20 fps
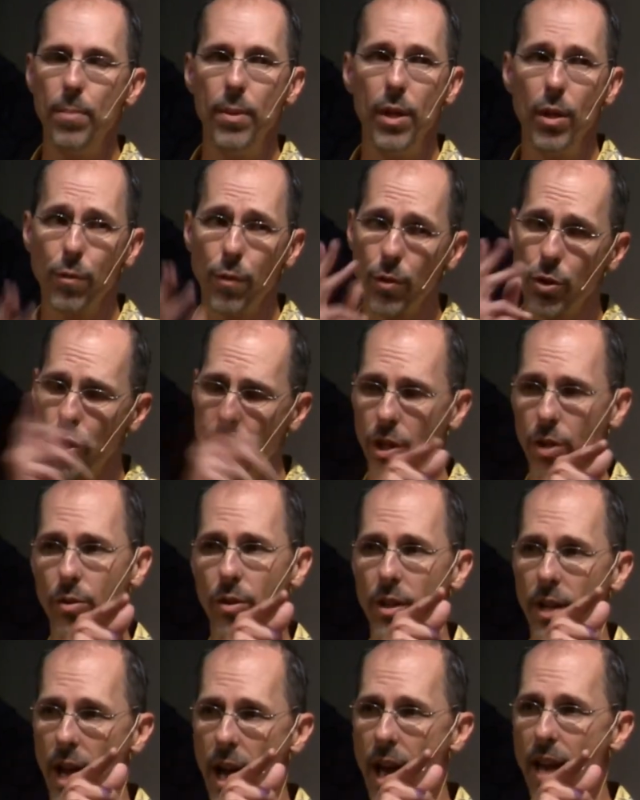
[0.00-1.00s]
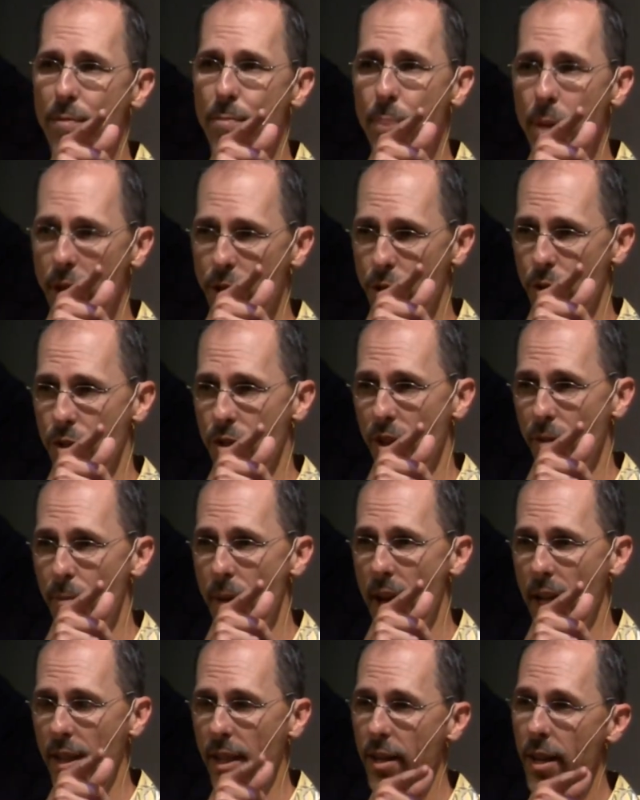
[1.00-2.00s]
beautiful children that I have pictures of
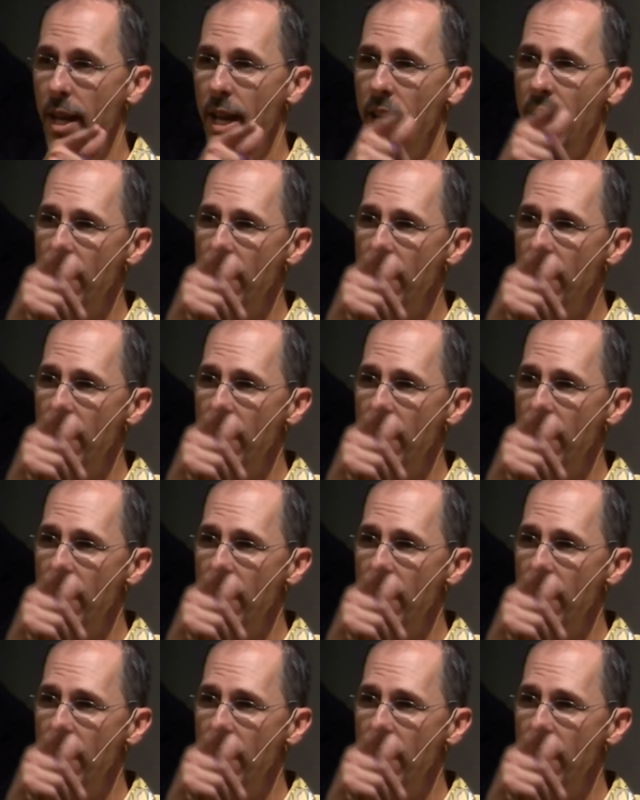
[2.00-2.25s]
back there.